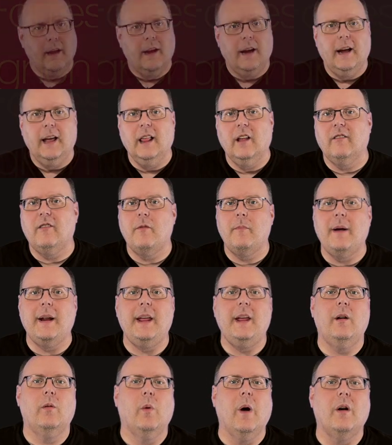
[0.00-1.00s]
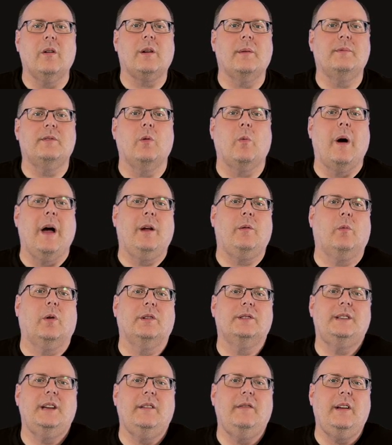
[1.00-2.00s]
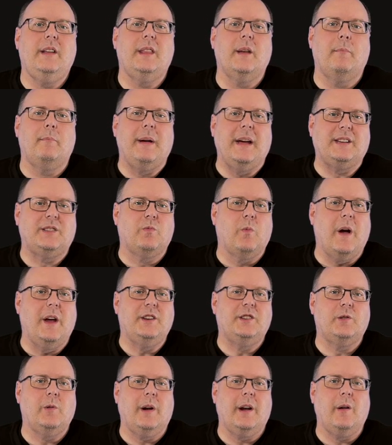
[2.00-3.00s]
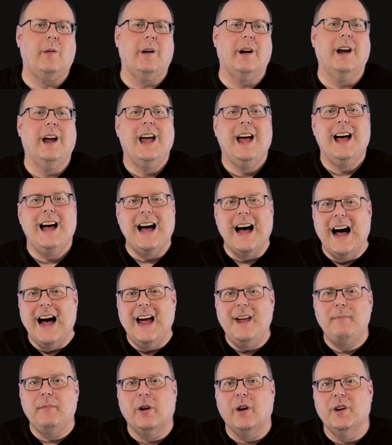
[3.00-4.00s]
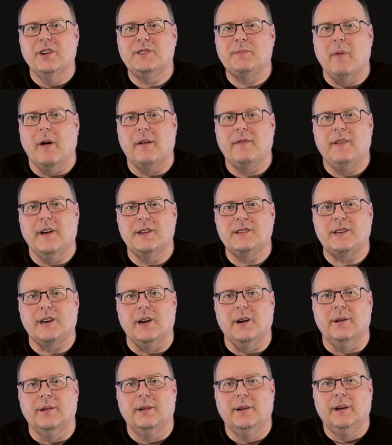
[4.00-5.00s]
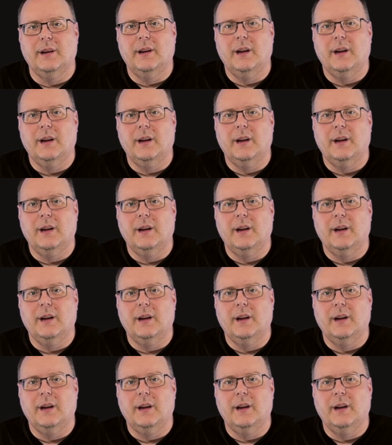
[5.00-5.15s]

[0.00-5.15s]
Hello, everybody. Welcome to Wine World TV, the best wine show anywhere. I'm your host, Mark Fusco.